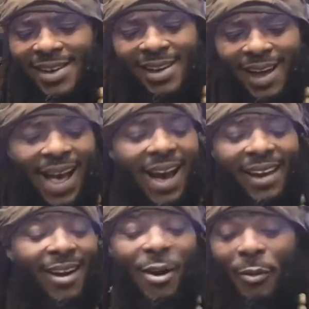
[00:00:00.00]
I could
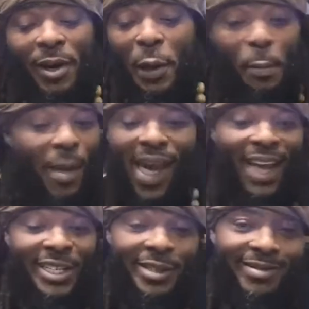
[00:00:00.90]
already
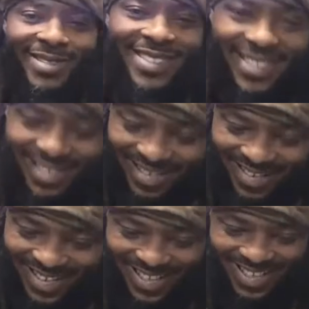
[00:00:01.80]
imagine
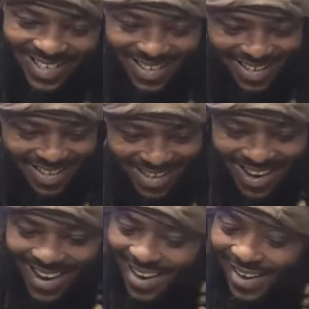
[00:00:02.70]

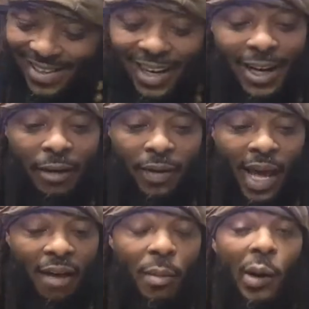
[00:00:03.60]
because I definitely
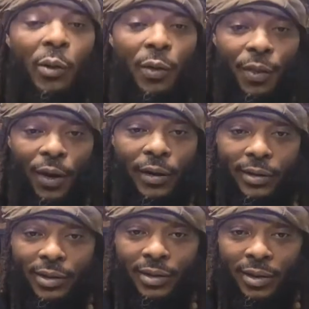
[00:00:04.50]
have my own
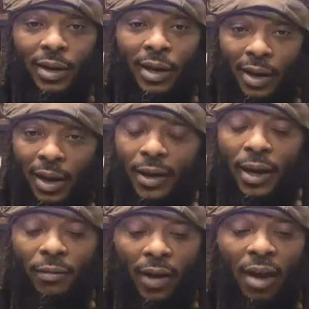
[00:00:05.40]
thoughts. I
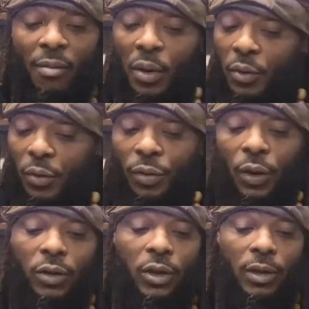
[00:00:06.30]
definitely have my own
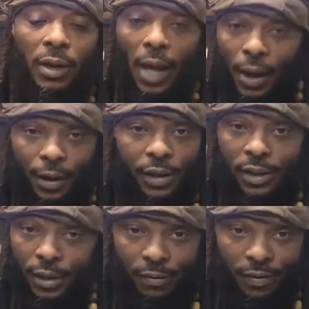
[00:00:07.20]
thoughts on a lot of the
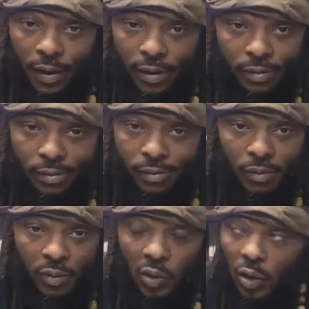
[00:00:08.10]
stuff that,
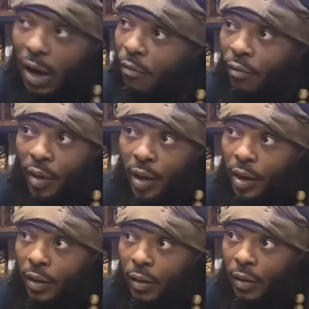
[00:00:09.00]
you know, I've
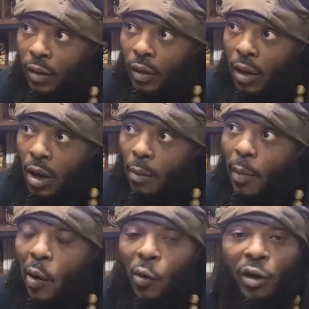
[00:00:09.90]
read, my
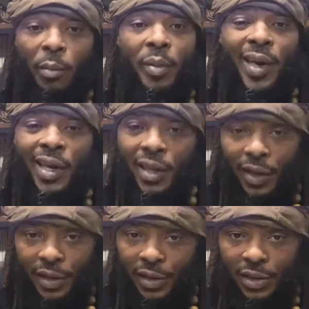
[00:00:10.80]
own
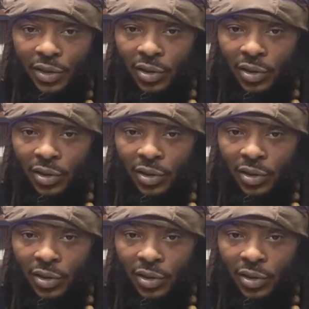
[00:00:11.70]
opinions.